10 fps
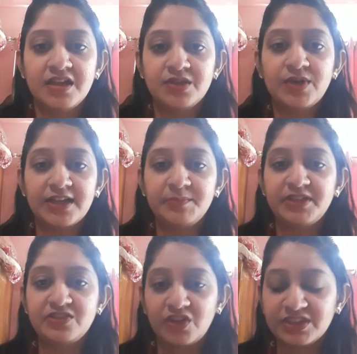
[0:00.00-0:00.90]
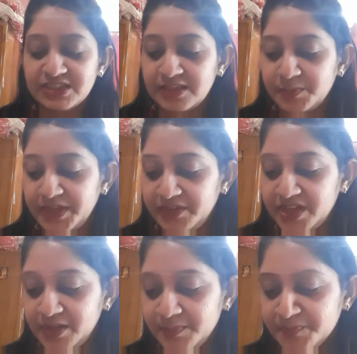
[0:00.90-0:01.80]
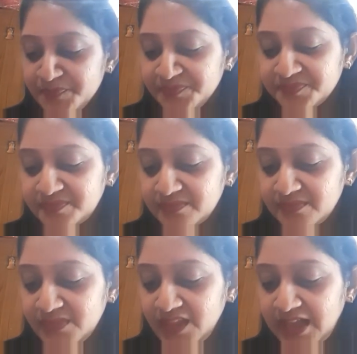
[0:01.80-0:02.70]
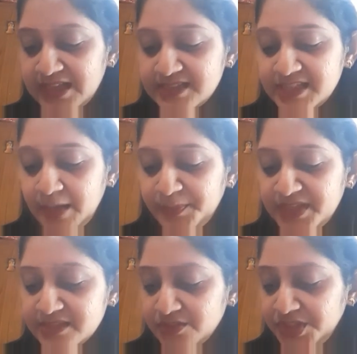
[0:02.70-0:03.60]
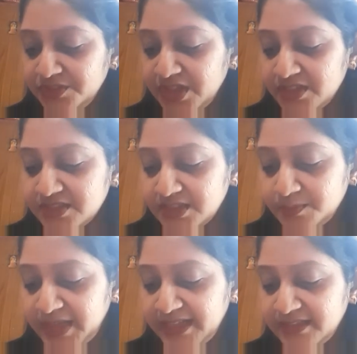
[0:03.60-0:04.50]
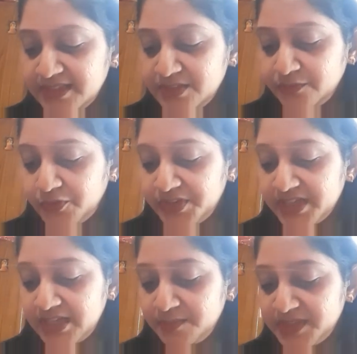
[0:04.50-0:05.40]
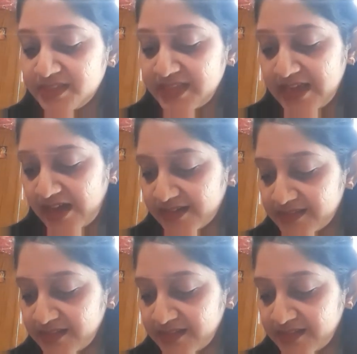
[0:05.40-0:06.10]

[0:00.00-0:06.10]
you had been taught in America? As a Japanese, could you not combine these two foreign elements? He asked.